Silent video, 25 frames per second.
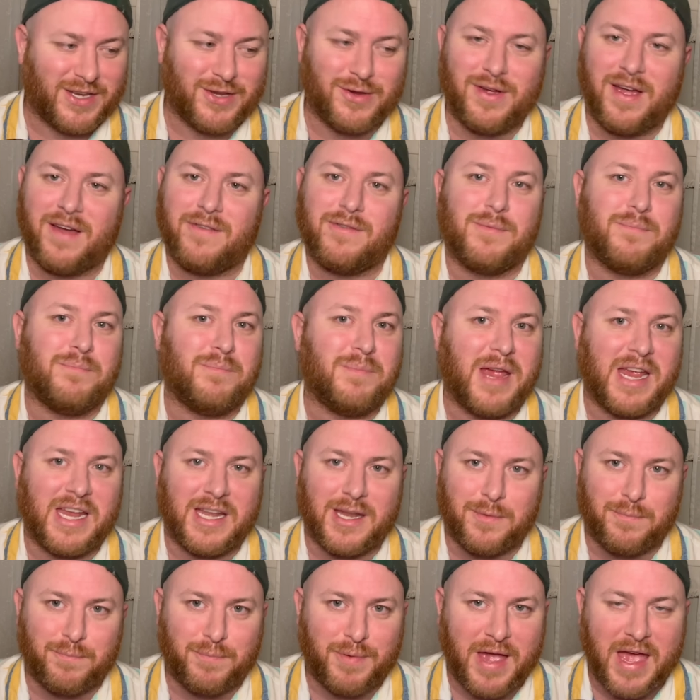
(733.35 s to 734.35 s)
You haven't made
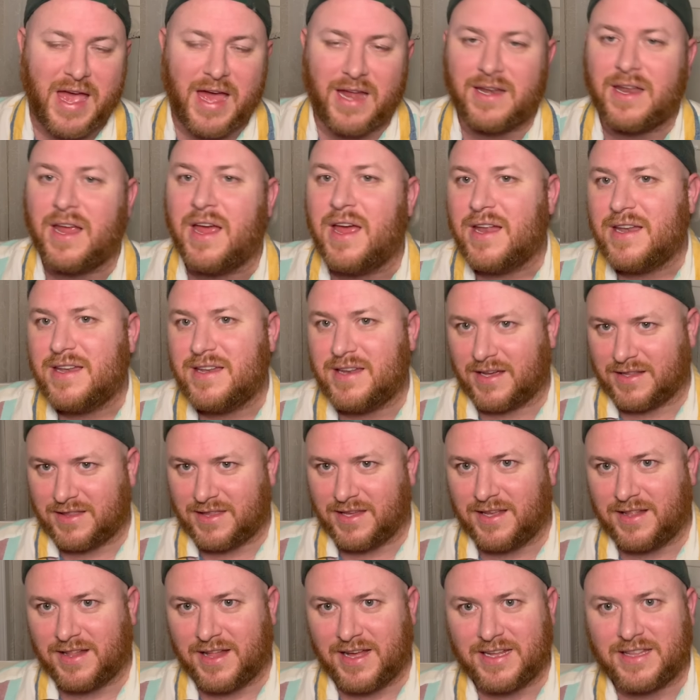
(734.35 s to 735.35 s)
it bad,
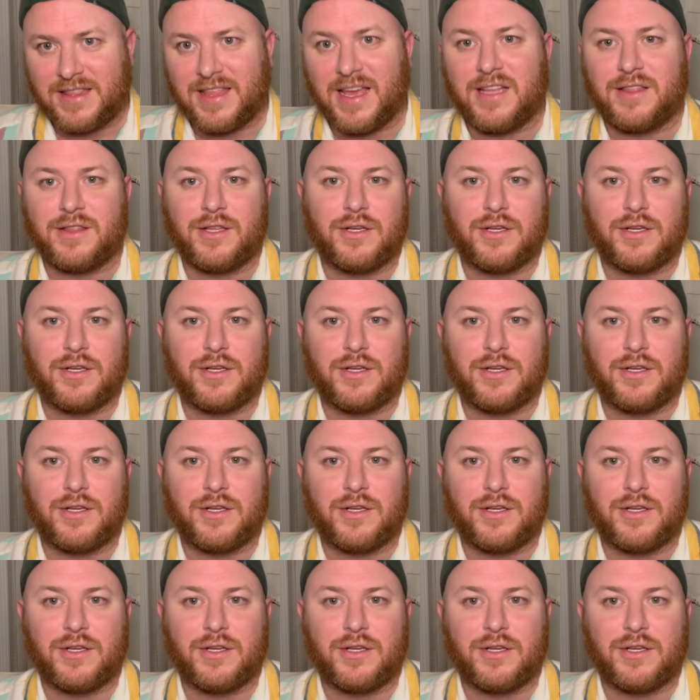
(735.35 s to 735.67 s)
nothing like that.